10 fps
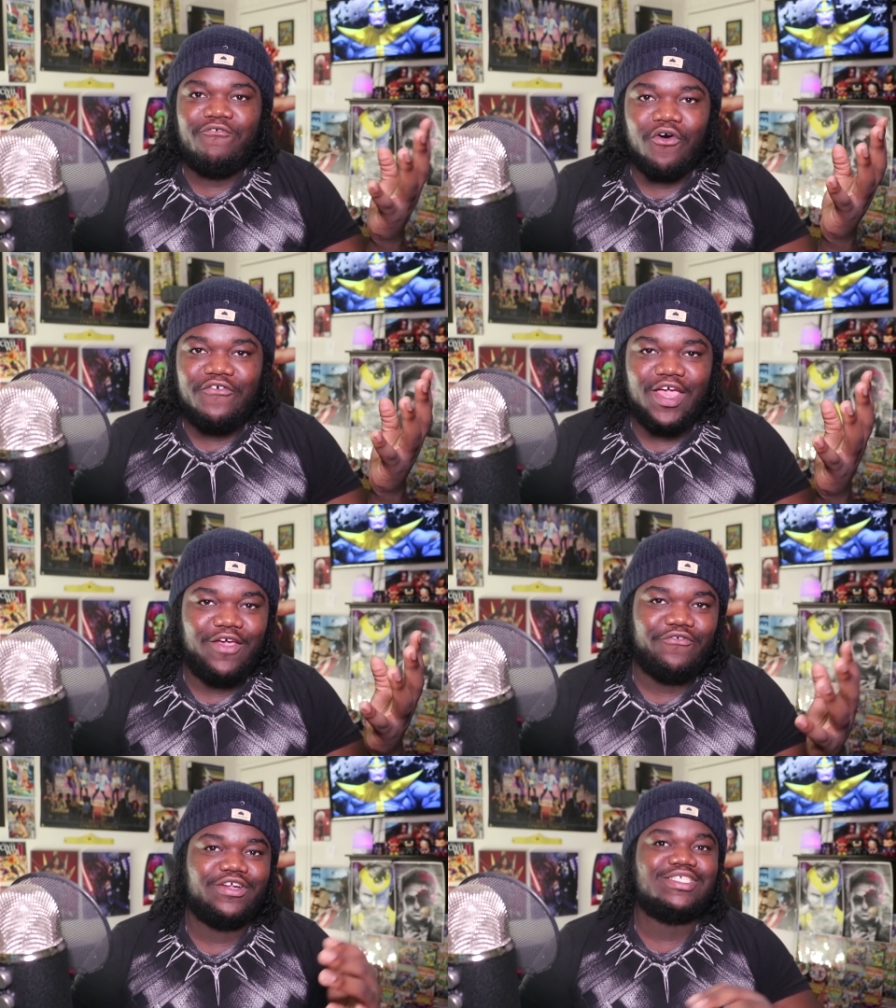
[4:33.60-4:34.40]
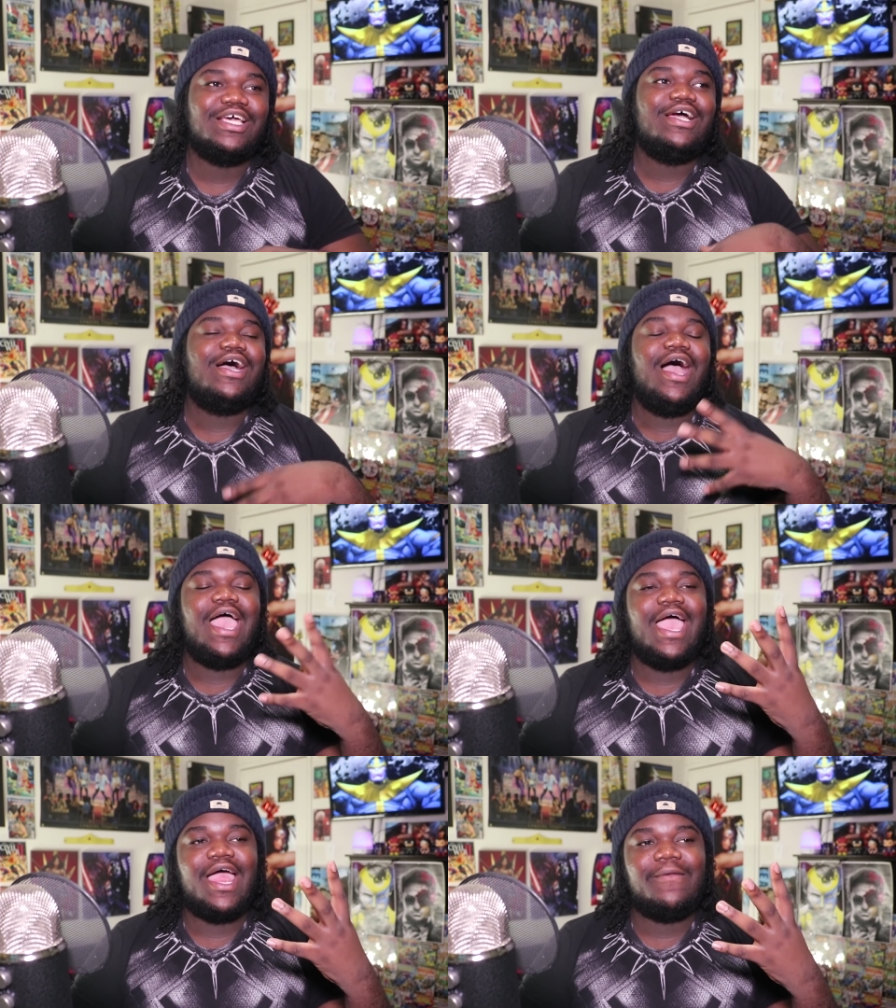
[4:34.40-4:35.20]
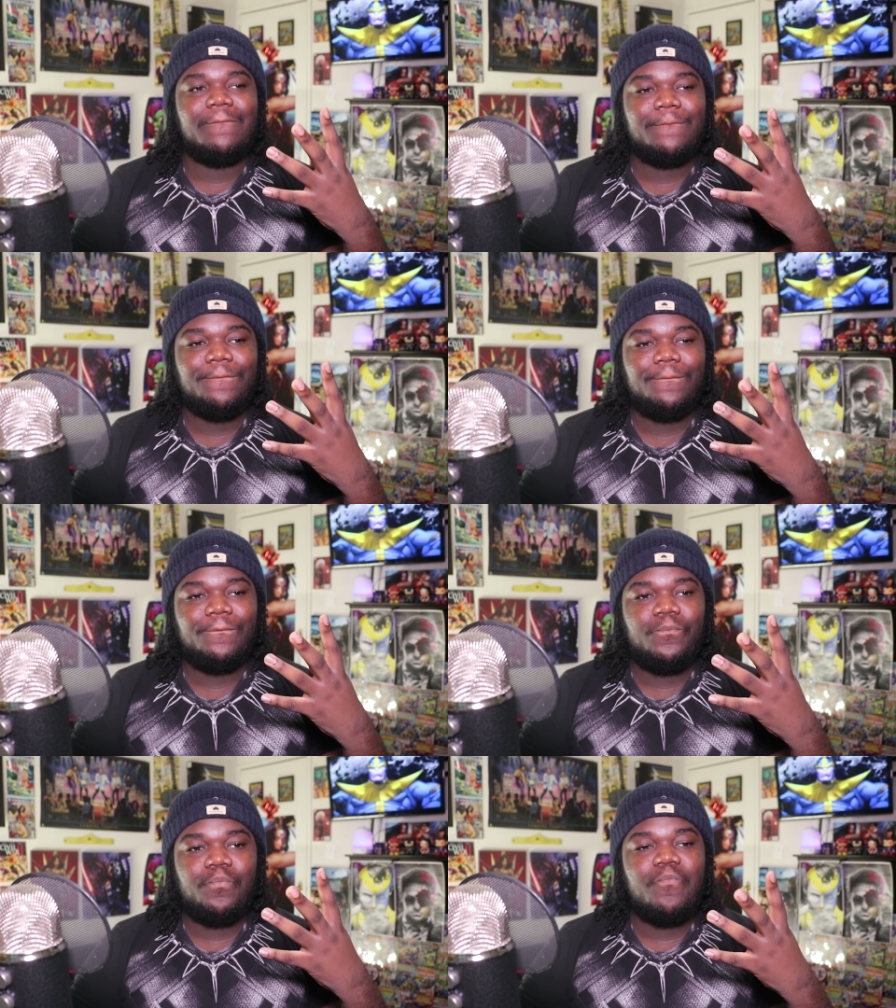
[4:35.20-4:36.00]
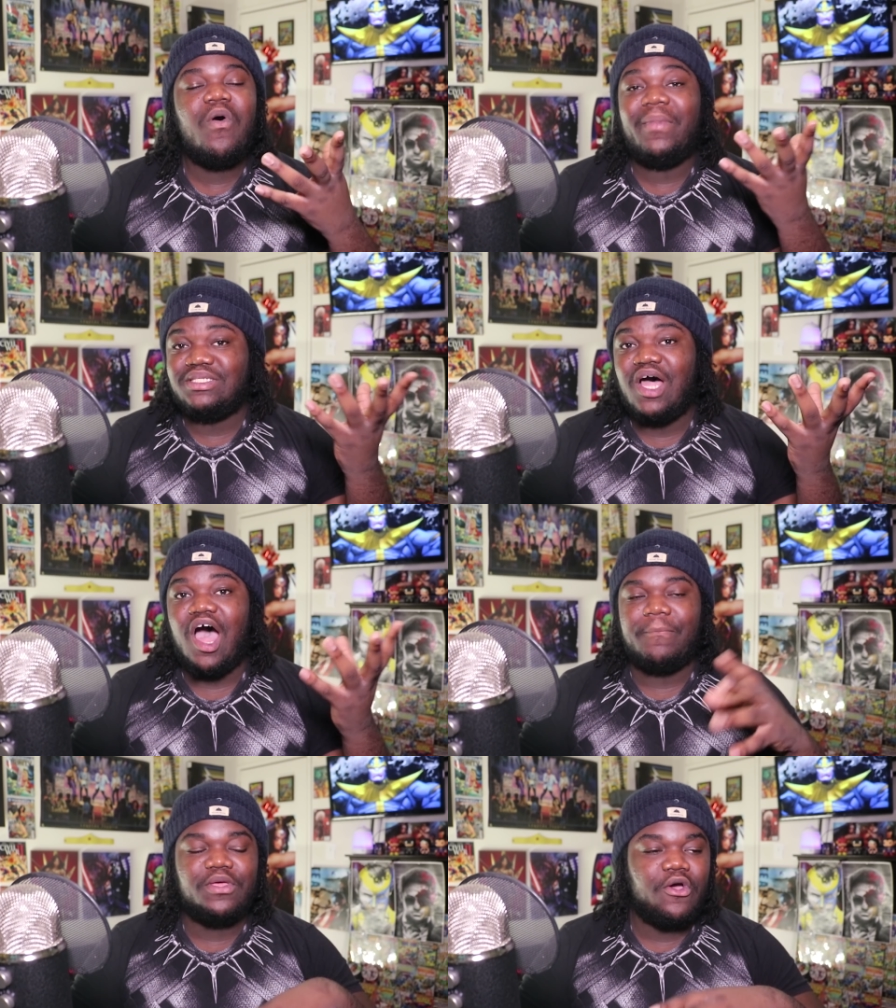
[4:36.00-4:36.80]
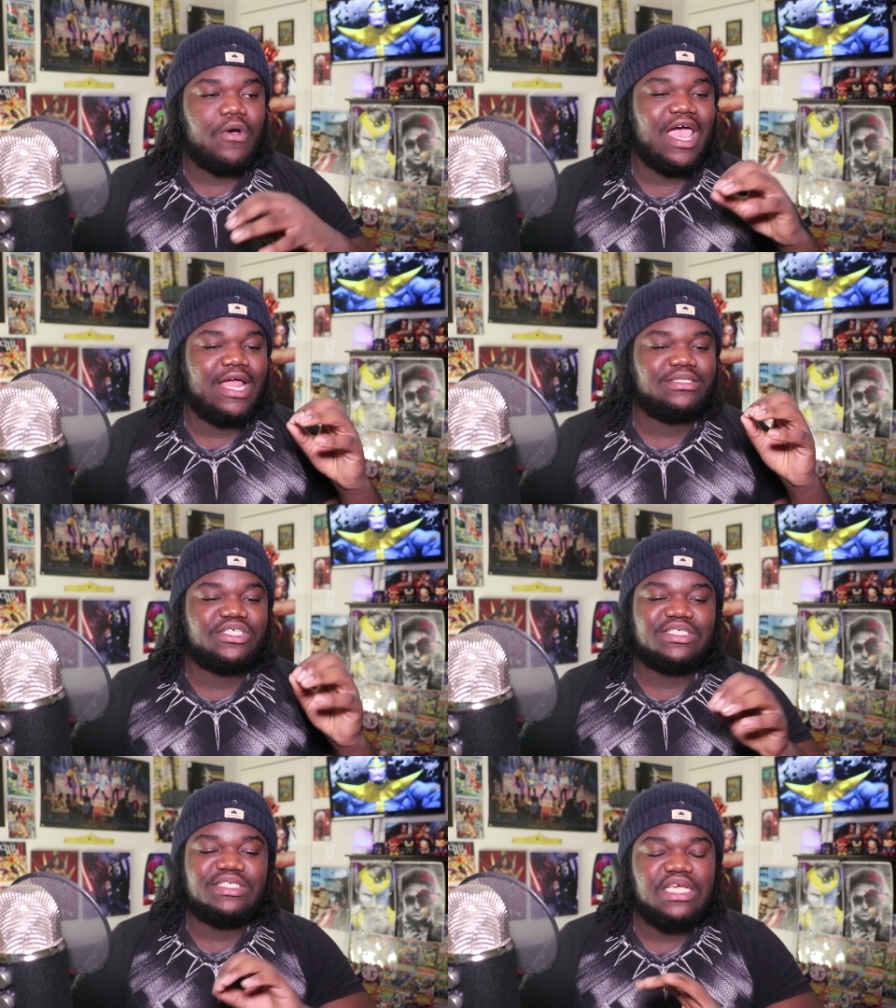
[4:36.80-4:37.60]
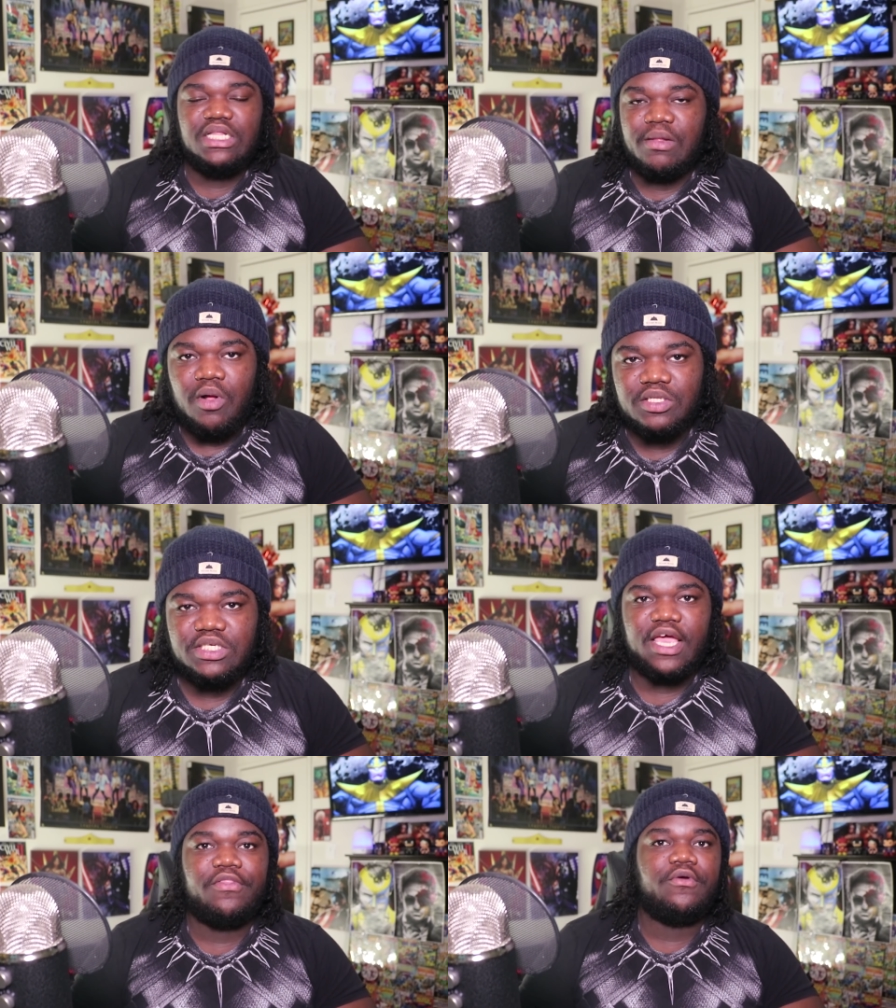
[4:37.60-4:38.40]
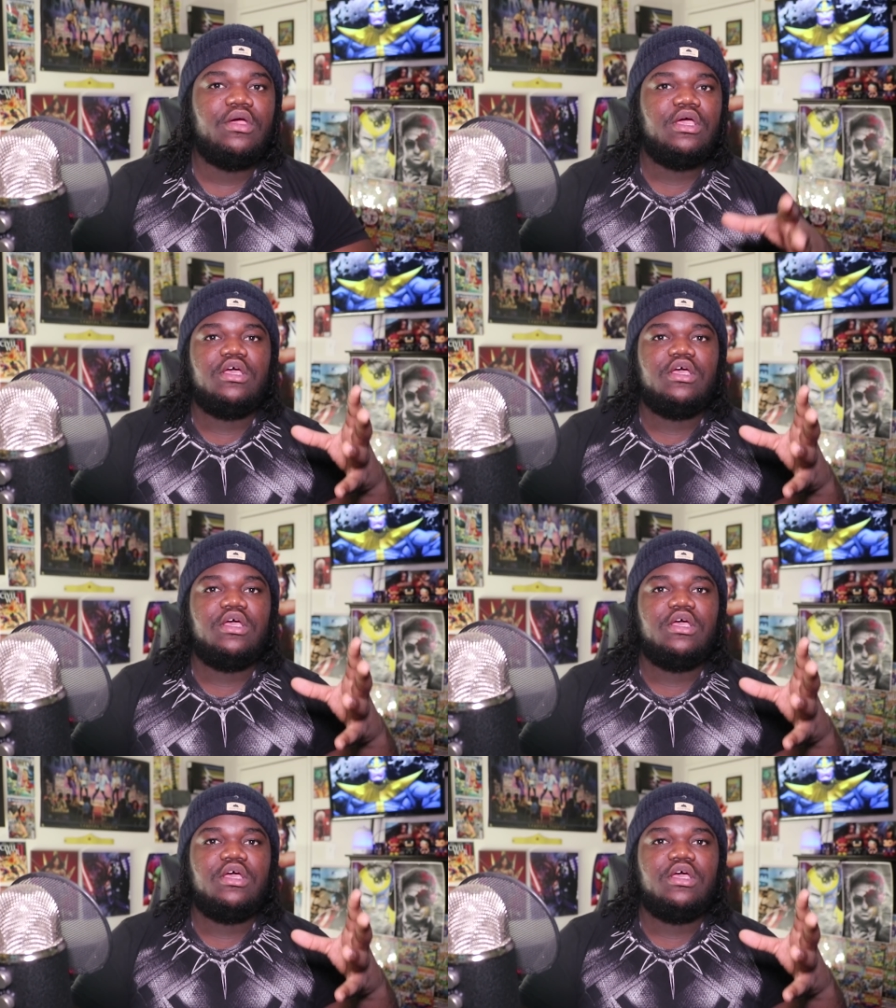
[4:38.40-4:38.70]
four favorites, and well, my top, you know, and just seeing them all together,